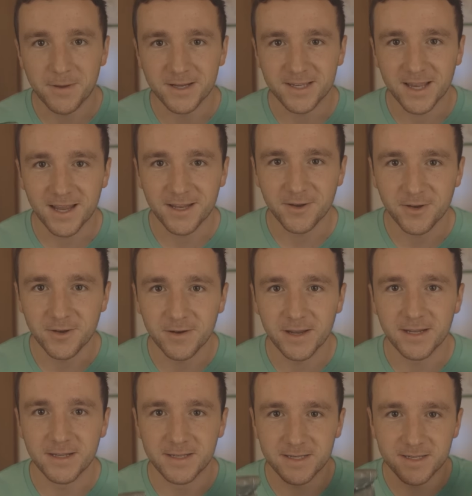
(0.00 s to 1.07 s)
being said, you do
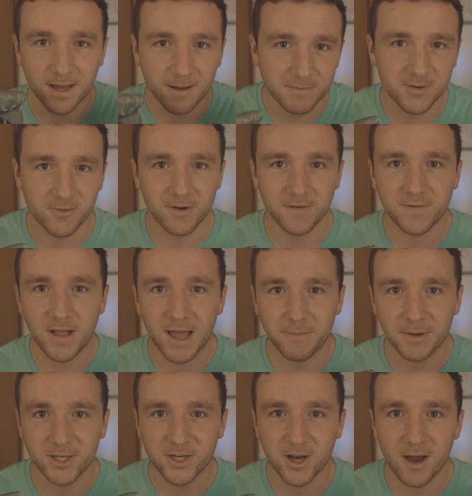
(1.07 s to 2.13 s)
need some sort of
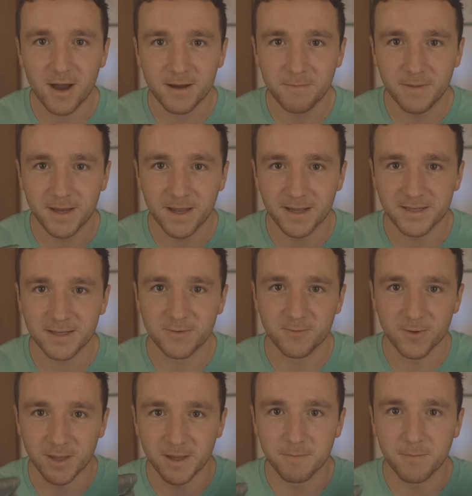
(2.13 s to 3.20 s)
climbing chalk because
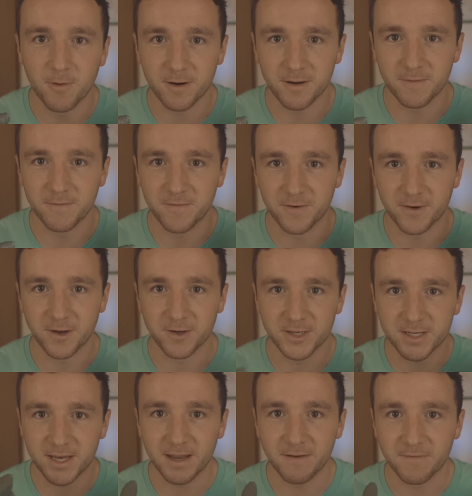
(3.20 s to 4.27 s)
it's really important for your
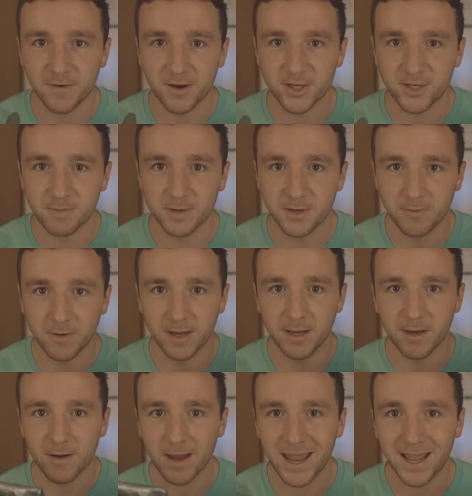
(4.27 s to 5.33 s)
skin friction
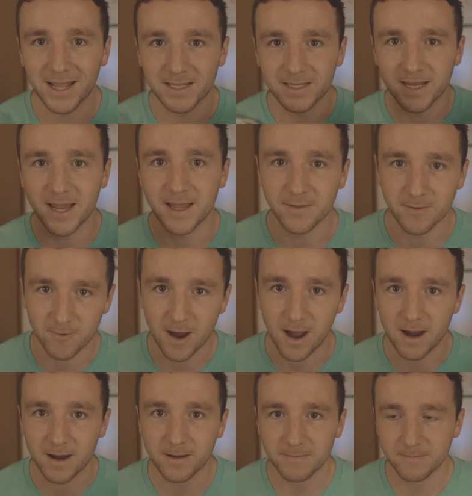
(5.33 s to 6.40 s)
between your hands and the
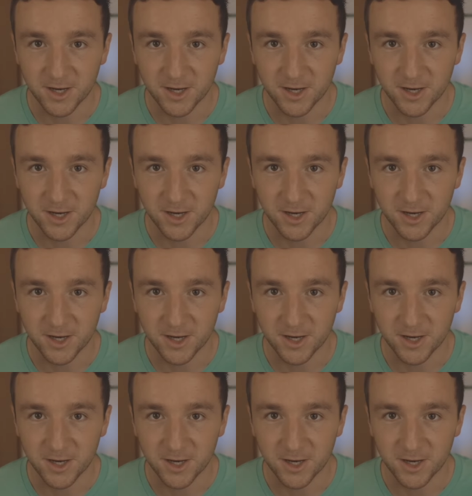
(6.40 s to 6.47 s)
rock.